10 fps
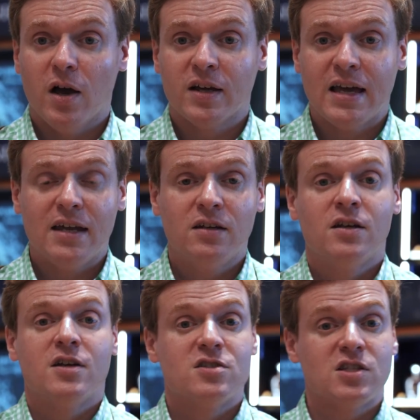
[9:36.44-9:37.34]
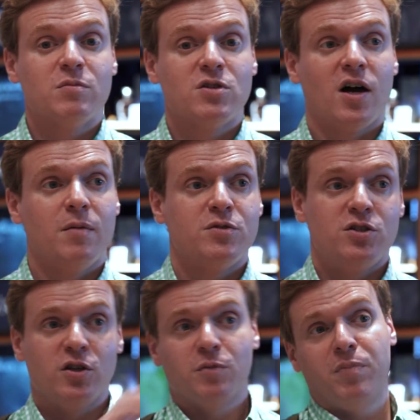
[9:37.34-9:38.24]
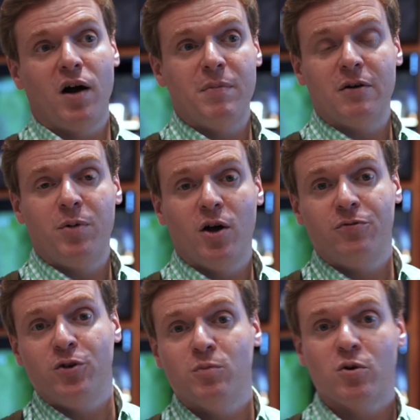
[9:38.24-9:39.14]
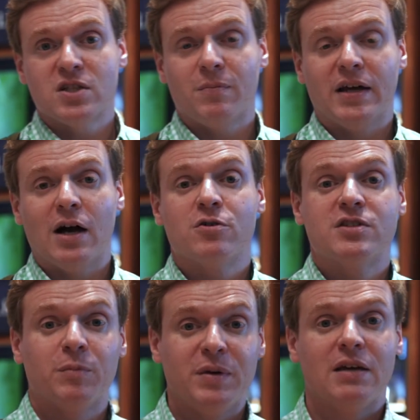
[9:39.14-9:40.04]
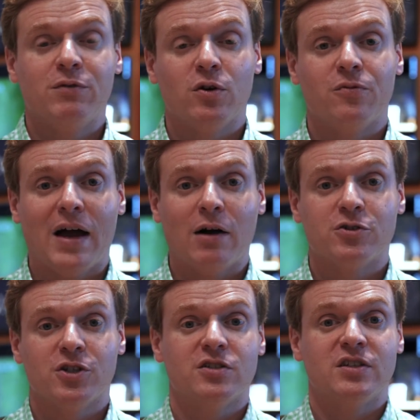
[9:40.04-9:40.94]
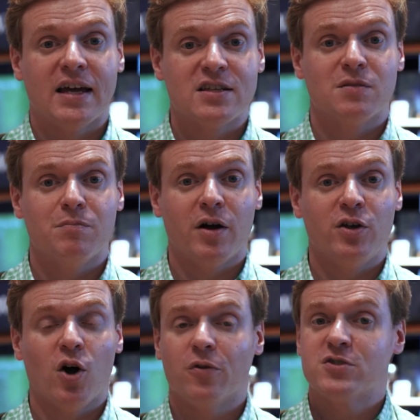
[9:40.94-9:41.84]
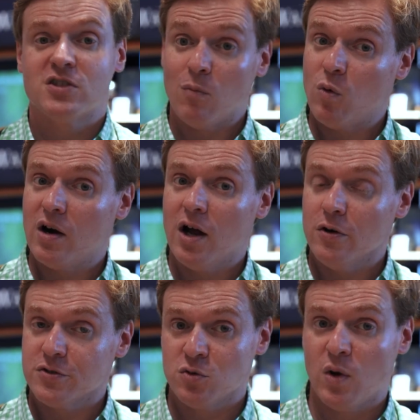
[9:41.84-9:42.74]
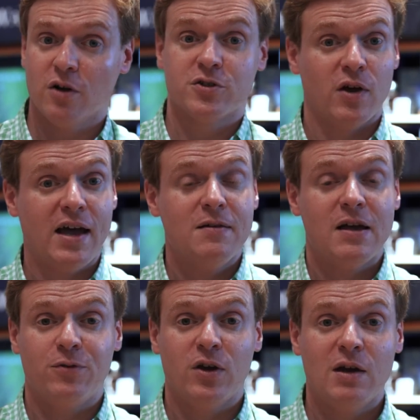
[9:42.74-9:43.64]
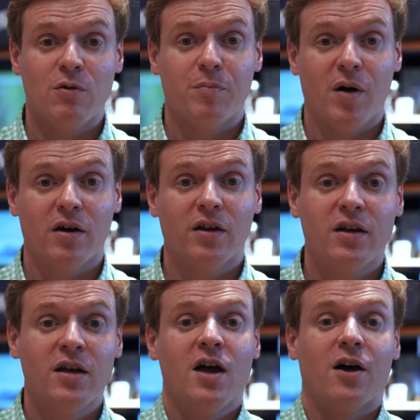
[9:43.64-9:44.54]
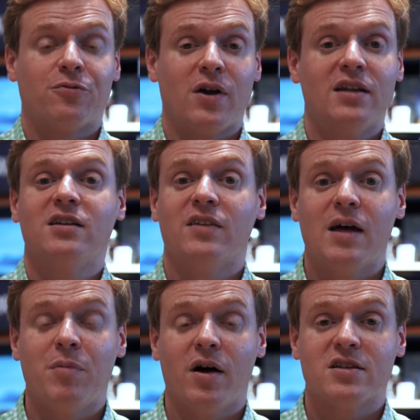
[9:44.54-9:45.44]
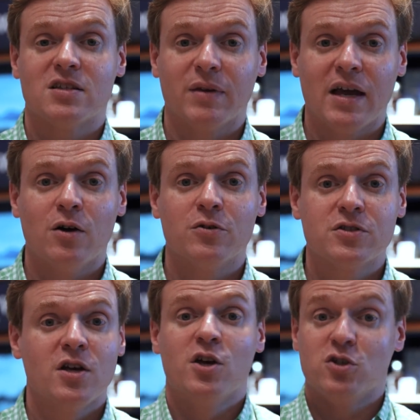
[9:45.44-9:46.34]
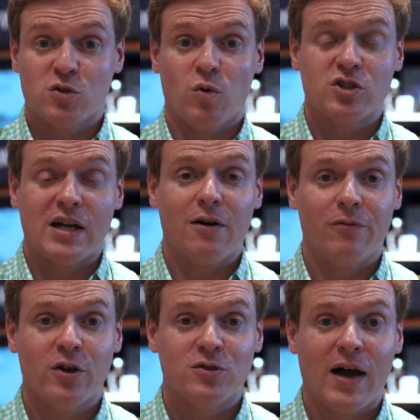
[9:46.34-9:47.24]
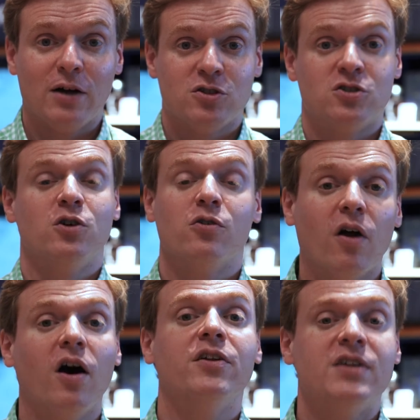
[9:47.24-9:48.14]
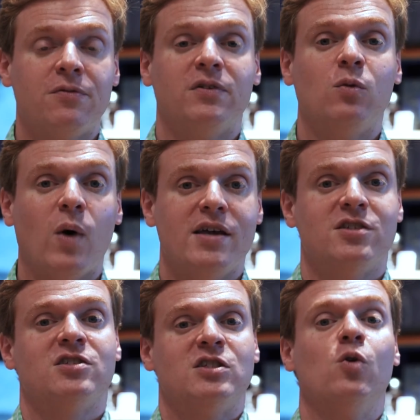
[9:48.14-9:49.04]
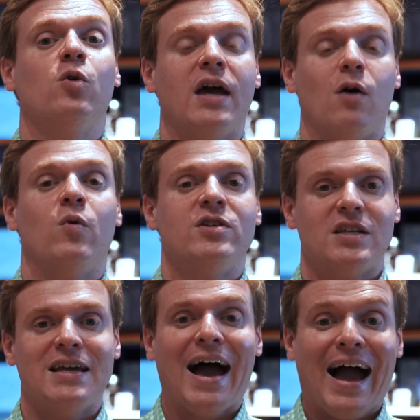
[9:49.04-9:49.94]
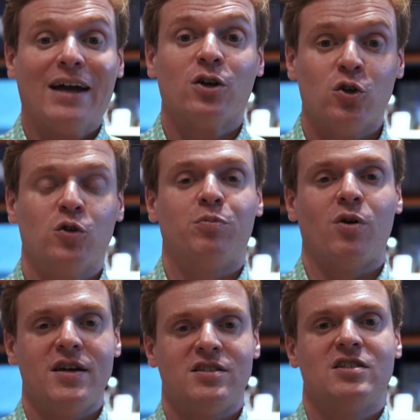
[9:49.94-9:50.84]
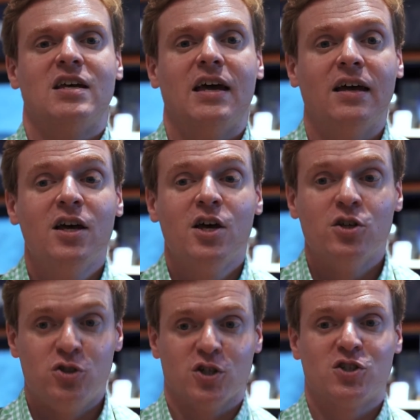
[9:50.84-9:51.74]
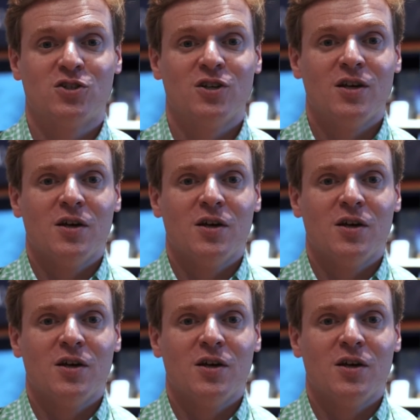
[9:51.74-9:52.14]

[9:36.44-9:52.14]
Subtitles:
Again, sometimes you buy a bit of perfume or something else, they'll be giving you a voucher to get some money off somewhere else as well. So hey, if you're here with a partner, a friend, and they're buying something else, just watch out for those vouchers too. There are definitely ways to still get whiskey at good prices here. Just